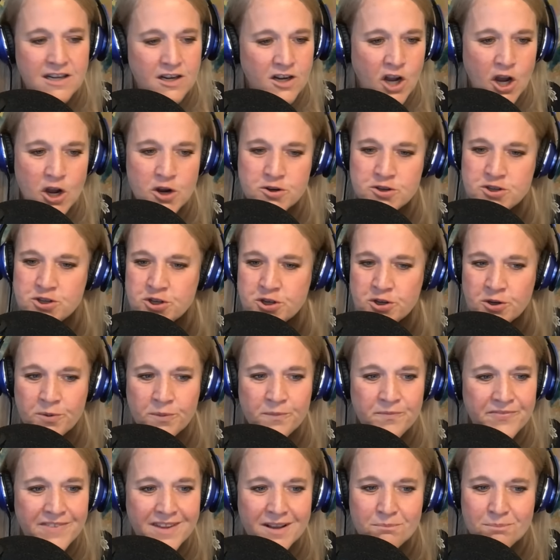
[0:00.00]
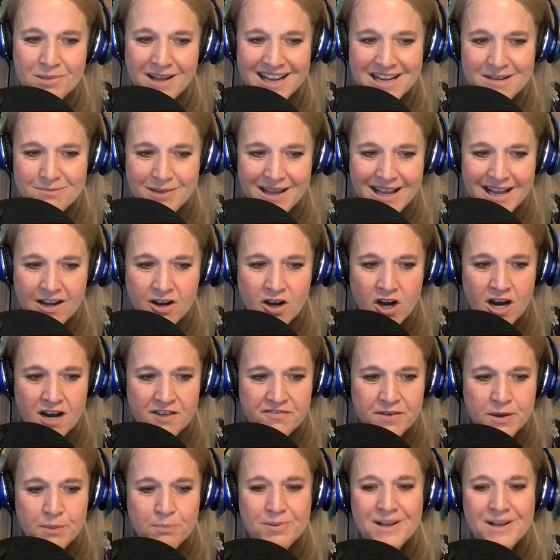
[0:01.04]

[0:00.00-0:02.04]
Go to plain black coffee,